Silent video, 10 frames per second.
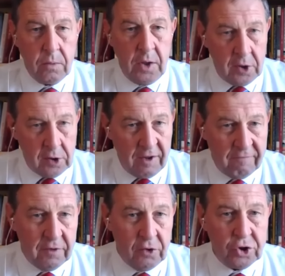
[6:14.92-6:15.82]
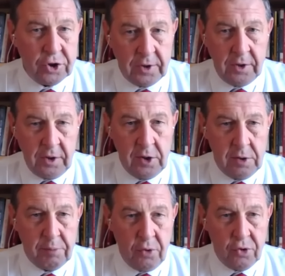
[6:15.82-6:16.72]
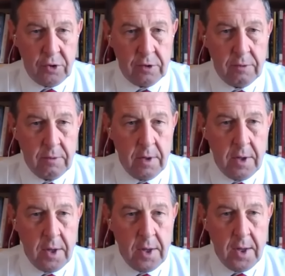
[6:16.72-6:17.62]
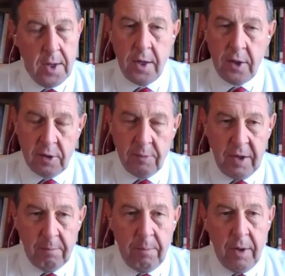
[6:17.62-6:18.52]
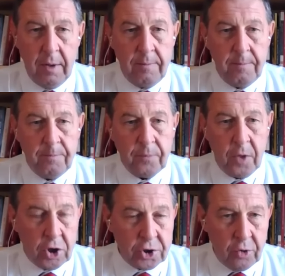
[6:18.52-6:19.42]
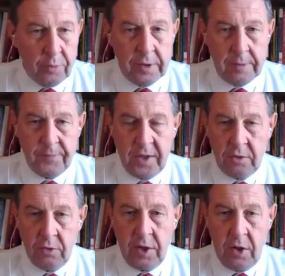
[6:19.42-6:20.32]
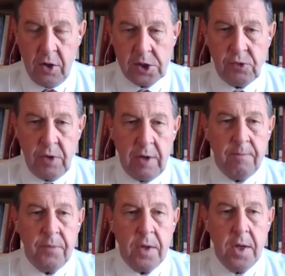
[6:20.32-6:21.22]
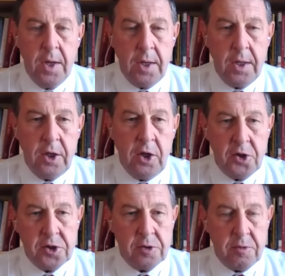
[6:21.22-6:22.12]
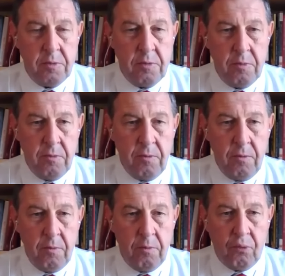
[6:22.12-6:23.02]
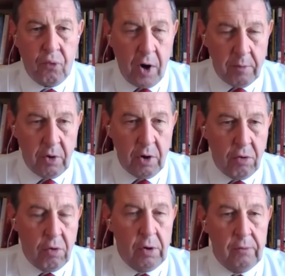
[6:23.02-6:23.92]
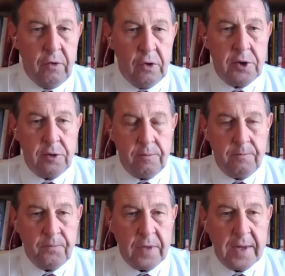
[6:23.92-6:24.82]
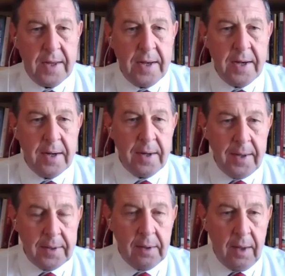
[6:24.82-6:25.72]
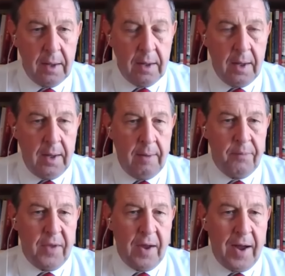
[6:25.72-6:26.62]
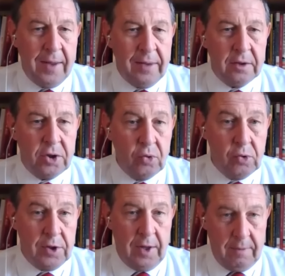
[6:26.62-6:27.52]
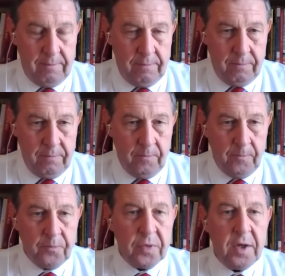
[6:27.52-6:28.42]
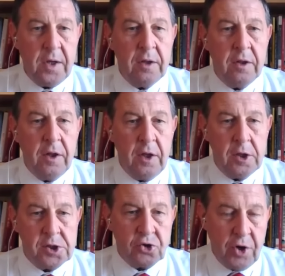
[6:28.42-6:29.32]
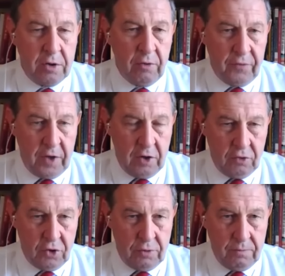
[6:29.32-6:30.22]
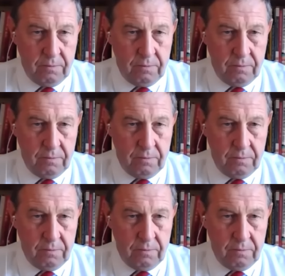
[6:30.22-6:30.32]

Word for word: it is evolutionary in his approaches. In September, October year 2003, his primary goal was little island Tuzla in the Strait of Kerch